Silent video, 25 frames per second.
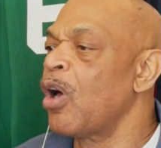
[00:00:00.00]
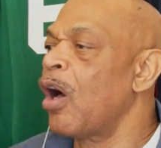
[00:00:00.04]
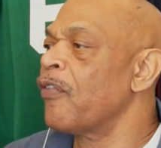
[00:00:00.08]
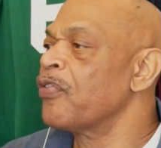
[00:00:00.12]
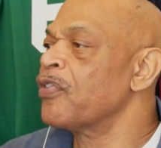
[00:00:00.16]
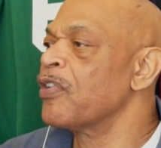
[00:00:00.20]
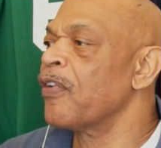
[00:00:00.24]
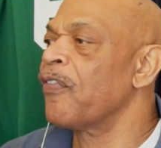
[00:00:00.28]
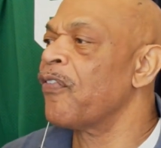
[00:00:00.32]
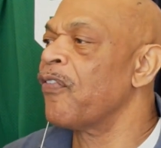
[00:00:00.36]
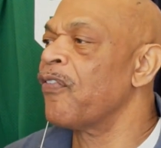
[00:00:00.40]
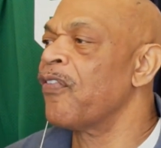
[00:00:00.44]

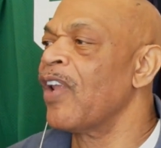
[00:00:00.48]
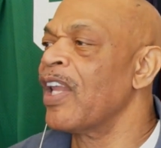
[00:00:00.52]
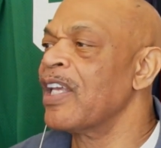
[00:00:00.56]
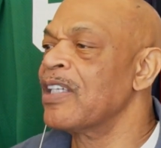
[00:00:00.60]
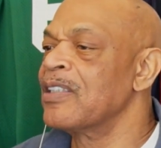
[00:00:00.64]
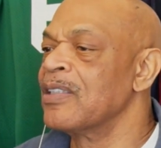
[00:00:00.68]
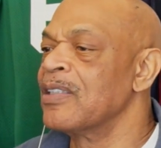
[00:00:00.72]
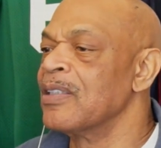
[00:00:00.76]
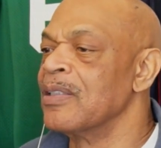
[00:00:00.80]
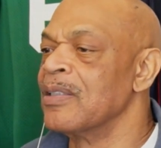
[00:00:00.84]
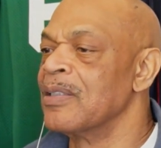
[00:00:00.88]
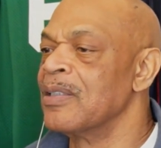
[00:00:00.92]

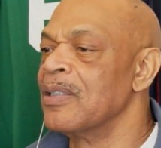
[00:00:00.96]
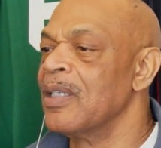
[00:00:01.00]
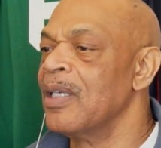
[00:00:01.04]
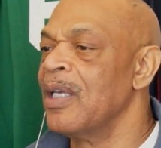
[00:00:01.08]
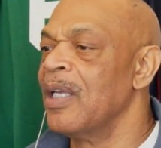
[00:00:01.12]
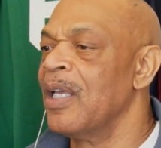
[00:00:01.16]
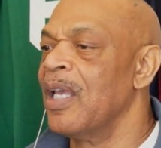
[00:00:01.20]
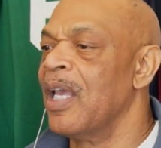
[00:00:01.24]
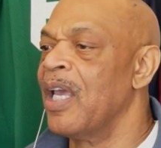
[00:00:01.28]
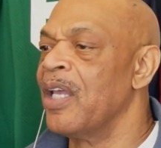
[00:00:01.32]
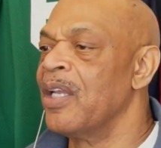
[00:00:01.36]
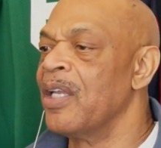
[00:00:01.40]
deflections
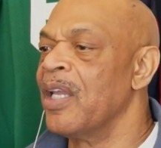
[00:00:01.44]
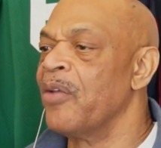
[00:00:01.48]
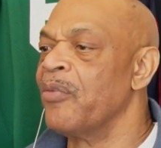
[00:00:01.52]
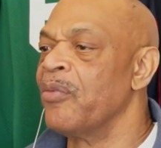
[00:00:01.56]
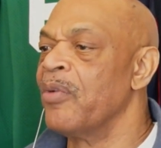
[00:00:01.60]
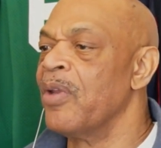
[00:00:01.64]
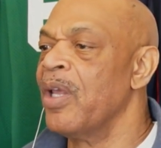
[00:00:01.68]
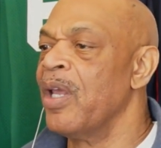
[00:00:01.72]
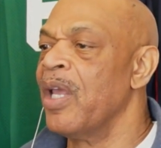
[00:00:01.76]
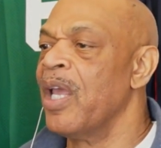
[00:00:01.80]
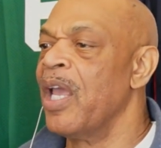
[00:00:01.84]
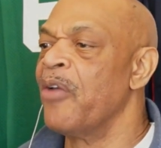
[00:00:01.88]

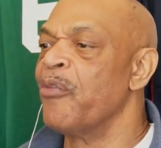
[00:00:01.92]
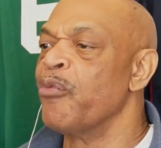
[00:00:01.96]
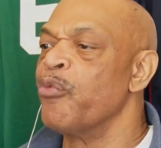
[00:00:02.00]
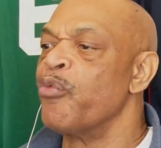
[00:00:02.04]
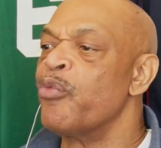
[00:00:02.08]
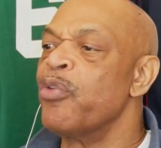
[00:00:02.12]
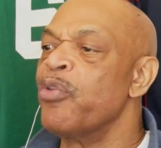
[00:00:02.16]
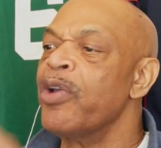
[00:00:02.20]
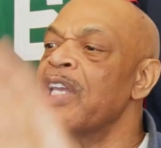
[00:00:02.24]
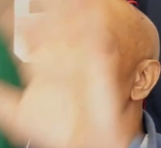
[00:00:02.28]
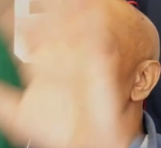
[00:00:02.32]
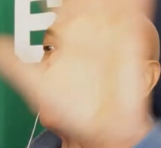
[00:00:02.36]
and
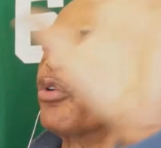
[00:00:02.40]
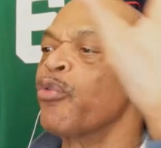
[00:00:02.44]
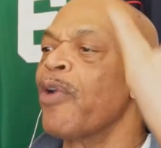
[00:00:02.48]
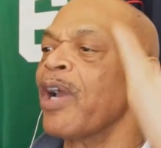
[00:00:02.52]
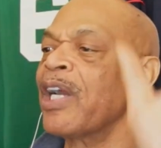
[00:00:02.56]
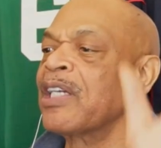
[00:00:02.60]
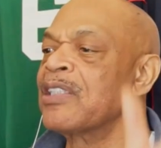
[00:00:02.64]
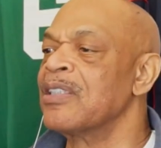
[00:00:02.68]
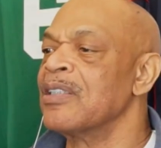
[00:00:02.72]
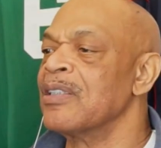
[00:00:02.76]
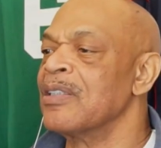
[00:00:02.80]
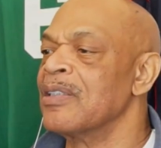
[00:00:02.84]

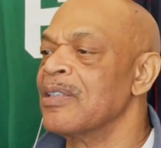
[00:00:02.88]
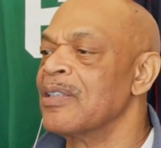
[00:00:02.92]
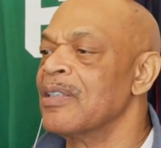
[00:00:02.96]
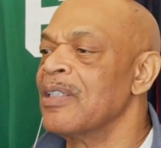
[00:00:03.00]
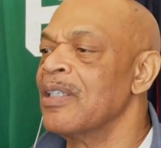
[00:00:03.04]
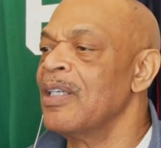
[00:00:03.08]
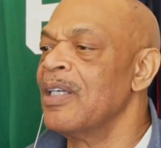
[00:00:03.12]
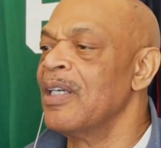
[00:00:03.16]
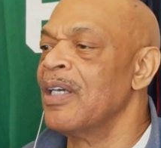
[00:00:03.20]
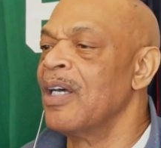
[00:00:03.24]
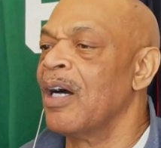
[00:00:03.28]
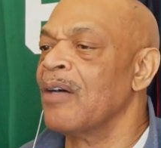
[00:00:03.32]
redirections
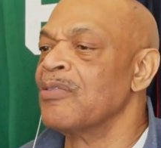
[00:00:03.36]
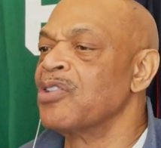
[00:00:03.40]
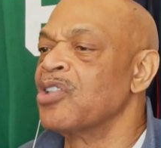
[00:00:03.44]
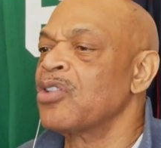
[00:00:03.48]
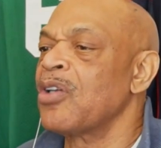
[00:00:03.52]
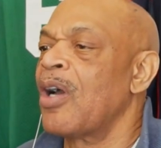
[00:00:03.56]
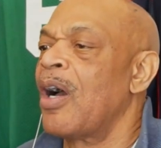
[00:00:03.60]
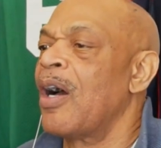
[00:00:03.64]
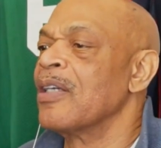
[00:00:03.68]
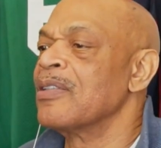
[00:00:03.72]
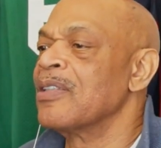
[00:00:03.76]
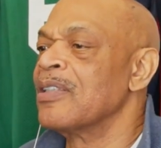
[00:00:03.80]
of
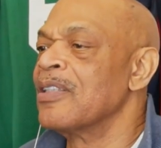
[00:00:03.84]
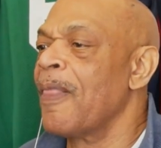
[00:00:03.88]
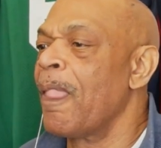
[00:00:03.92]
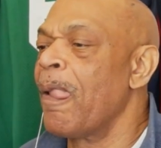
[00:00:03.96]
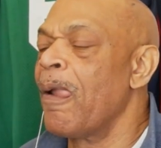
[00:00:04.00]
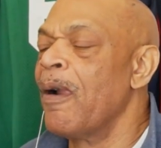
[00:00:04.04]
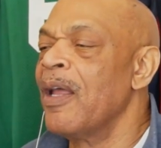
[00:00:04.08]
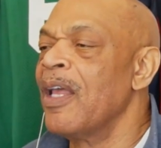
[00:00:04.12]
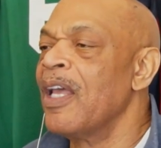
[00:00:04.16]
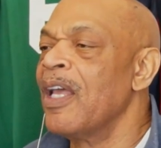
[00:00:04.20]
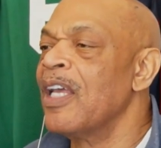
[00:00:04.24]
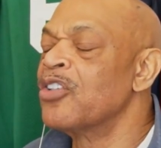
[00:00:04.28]
shots
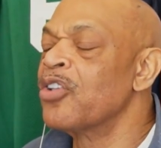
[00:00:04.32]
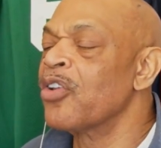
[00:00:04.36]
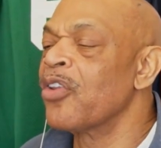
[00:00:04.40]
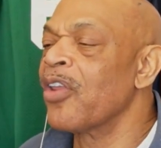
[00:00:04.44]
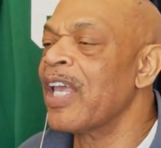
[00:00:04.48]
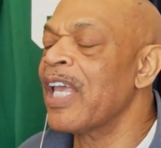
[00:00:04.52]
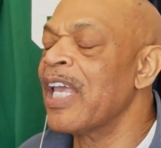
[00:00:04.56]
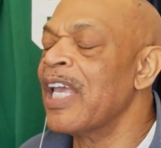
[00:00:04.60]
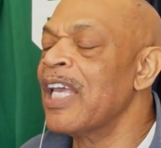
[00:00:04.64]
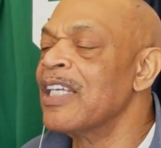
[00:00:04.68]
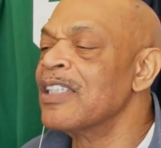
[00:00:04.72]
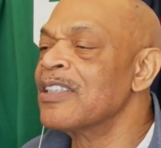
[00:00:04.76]
into the
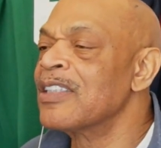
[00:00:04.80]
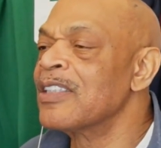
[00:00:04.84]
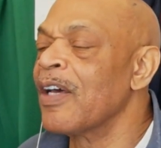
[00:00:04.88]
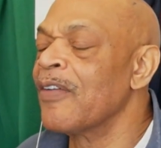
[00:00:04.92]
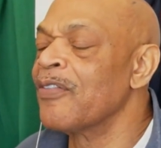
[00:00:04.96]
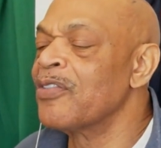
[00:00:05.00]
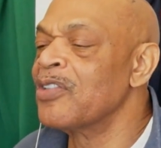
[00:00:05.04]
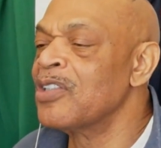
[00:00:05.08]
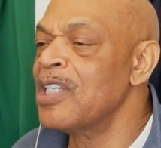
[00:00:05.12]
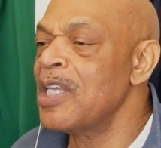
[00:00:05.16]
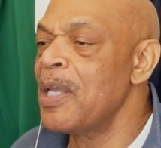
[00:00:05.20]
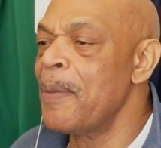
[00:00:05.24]
hands
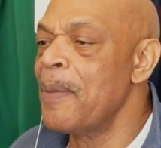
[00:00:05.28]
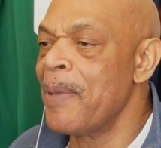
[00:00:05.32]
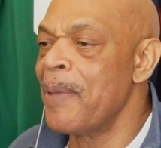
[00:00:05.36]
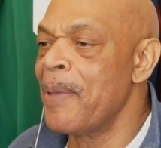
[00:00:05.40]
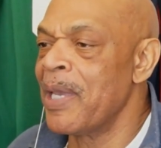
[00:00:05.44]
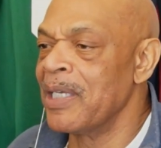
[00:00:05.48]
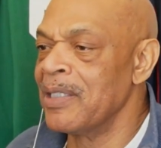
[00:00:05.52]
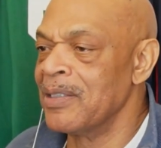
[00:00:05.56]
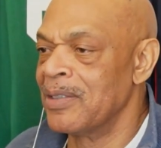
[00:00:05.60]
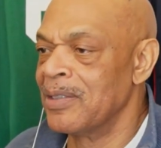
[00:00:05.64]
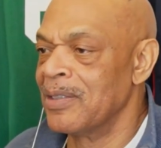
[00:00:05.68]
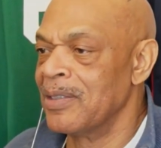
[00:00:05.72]
of
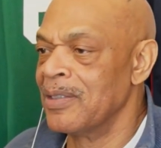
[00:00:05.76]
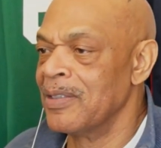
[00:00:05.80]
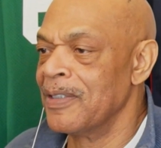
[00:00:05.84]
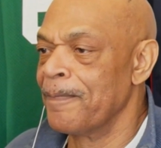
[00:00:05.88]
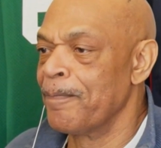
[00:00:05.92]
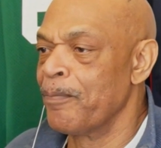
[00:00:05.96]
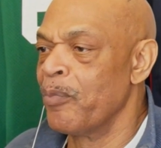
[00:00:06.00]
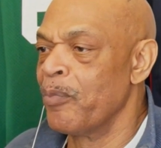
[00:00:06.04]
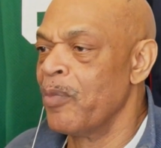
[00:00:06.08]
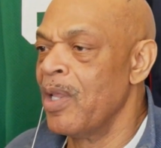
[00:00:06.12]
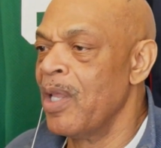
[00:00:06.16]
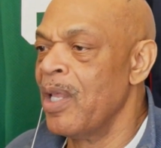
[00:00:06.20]
teammates.
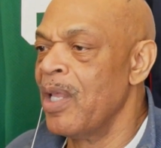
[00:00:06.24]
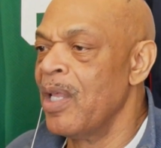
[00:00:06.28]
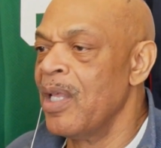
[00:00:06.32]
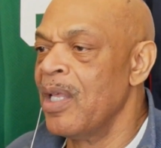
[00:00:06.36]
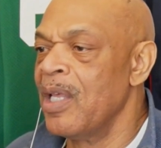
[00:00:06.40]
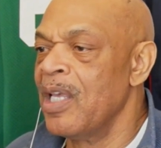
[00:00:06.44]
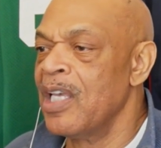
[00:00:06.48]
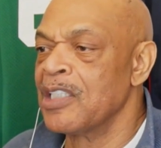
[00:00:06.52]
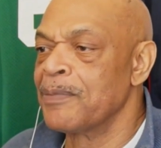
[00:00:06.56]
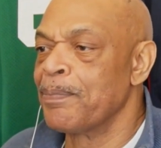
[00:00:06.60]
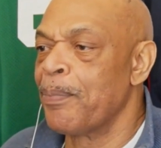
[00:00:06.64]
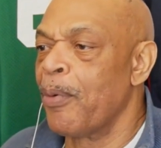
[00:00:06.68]

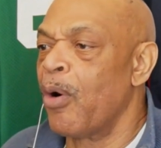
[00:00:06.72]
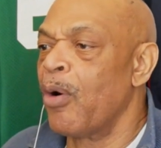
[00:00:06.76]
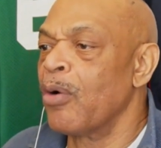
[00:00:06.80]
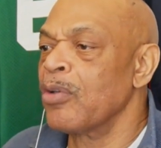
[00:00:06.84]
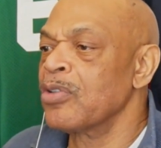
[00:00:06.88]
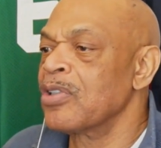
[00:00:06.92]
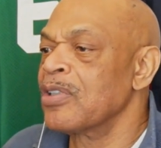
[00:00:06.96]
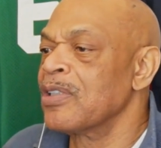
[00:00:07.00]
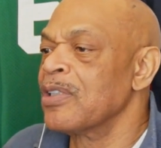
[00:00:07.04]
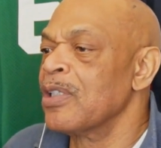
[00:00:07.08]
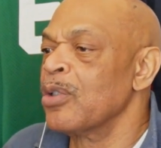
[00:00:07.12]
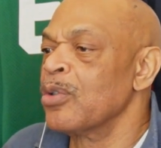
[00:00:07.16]
His ball
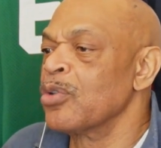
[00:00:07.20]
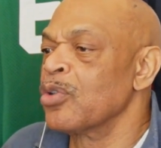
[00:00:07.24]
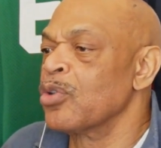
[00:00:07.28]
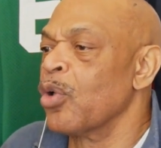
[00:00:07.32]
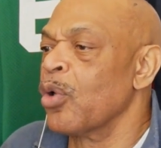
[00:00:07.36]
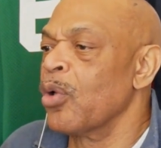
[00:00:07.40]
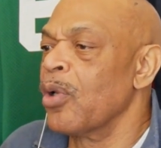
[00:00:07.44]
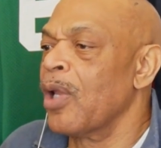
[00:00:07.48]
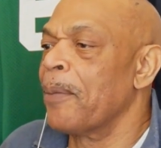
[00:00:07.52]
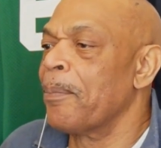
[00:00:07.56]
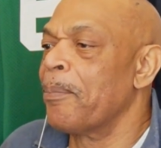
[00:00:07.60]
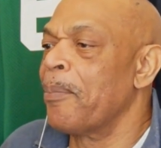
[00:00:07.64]
steals looked
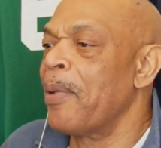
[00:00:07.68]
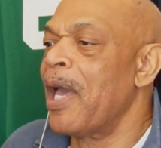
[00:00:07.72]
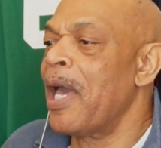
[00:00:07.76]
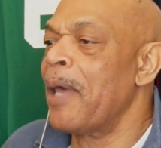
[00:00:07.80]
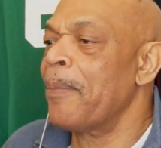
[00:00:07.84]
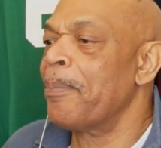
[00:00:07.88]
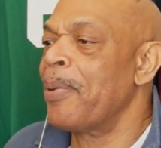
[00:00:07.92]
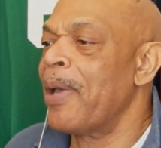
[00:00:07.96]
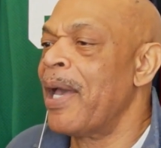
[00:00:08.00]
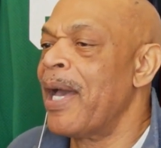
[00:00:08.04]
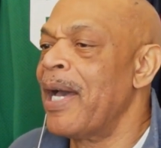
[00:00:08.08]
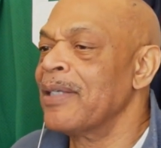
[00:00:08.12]
like bad
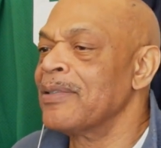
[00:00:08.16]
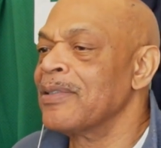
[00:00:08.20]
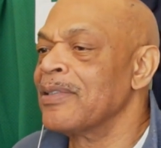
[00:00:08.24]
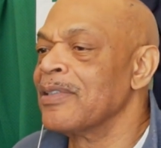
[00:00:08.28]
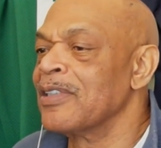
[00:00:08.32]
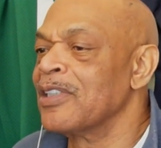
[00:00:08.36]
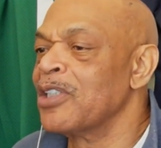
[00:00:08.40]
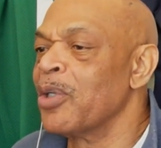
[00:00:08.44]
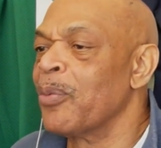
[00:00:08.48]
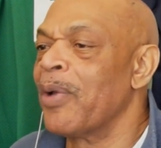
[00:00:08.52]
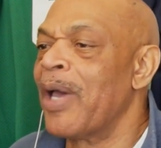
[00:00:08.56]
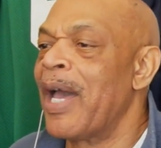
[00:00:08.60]
passes
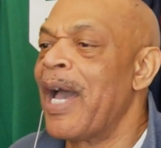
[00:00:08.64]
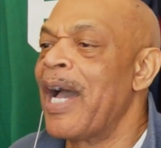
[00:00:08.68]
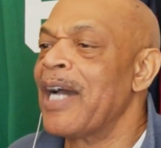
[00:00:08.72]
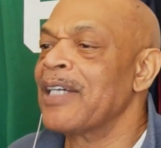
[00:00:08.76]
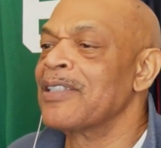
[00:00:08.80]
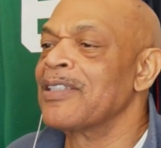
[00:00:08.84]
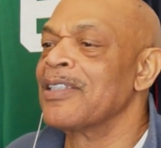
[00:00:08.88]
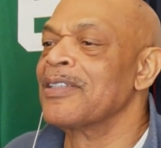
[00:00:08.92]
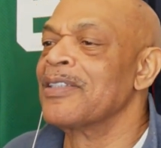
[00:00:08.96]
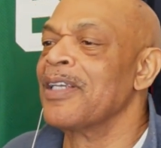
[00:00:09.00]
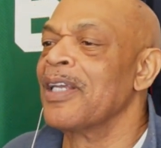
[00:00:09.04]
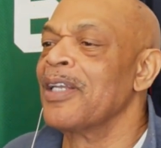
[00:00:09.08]
that were
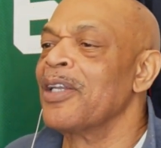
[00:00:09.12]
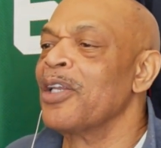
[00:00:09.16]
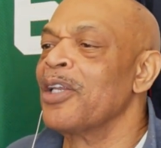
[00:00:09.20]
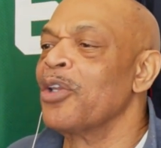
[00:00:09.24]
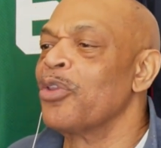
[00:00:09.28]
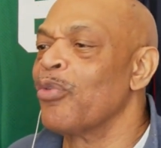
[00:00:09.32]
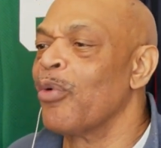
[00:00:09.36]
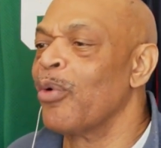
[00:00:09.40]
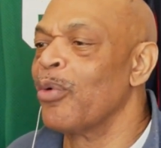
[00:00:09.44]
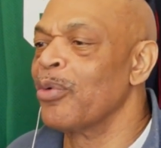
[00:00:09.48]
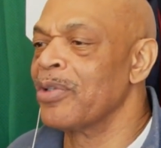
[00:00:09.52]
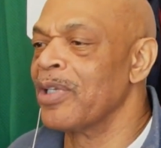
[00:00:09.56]
accidentally
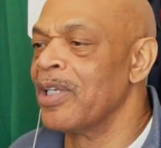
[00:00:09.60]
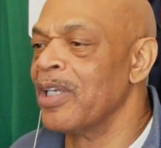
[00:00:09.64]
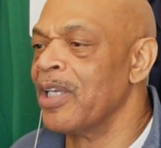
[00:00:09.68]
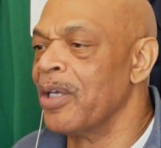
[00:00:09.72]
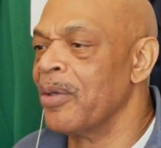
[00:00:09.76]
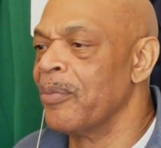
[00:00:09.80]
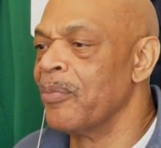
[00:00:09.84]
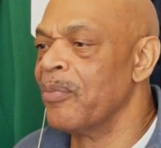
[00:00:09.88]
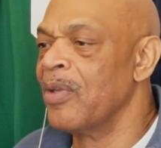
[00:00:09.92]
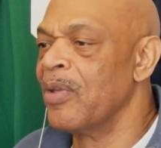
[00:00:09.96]
thrown to him.